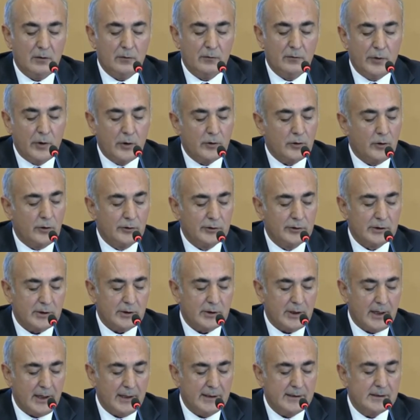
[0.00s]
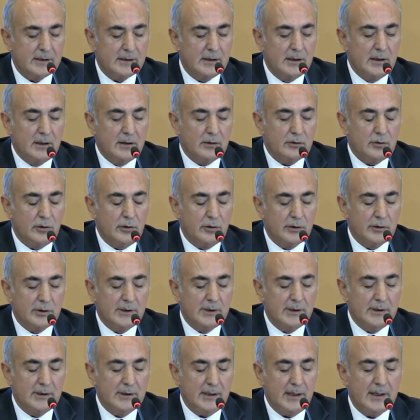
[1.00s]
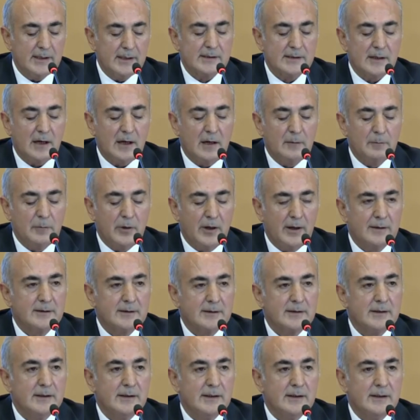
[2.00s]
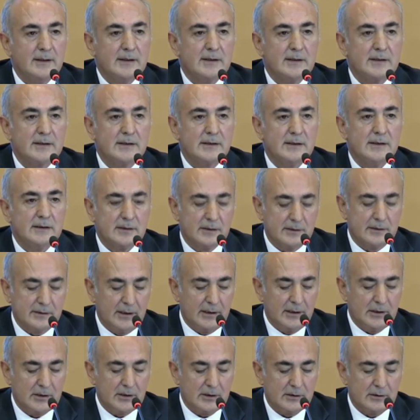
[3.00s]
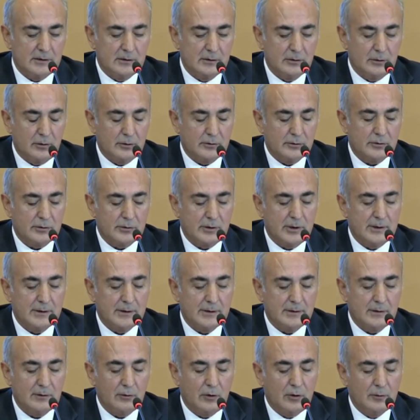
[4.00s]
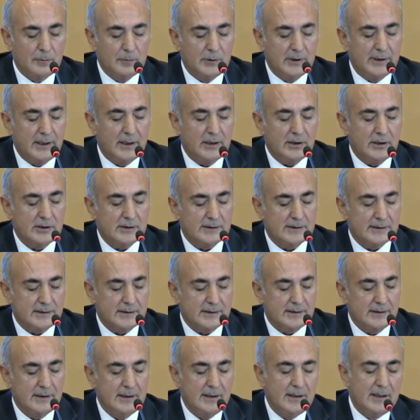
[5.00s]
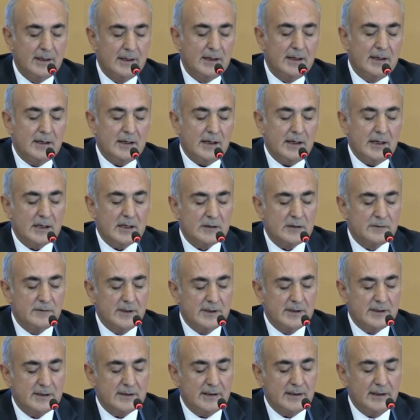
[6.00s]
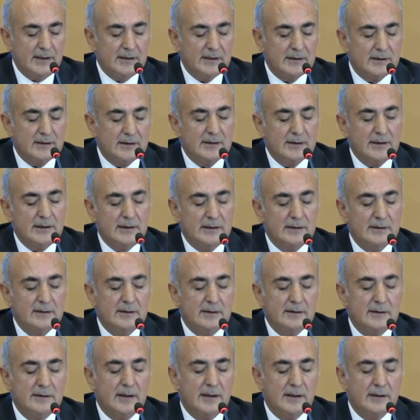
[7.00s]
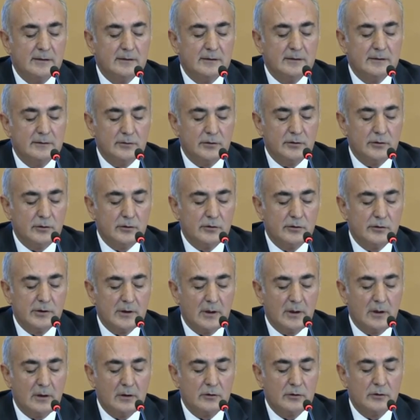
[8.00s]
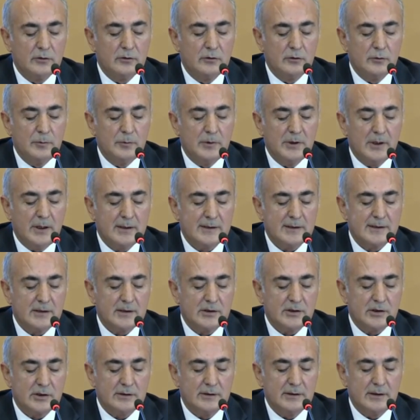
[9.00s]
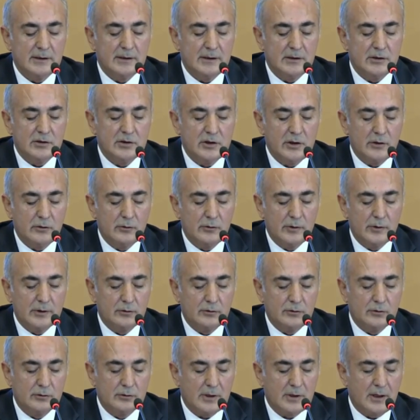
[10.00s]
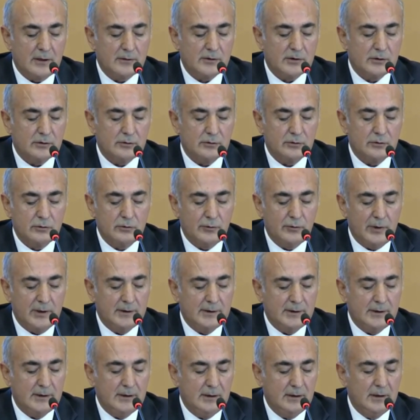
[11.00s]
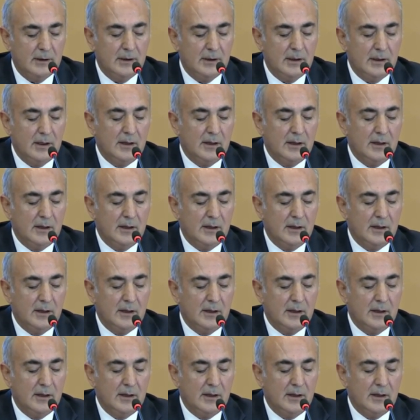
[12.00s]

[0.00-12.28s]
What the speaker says: were on the rise, Turkey has upheld its international obligations. As we stated in detail during our UPR session in January 2020,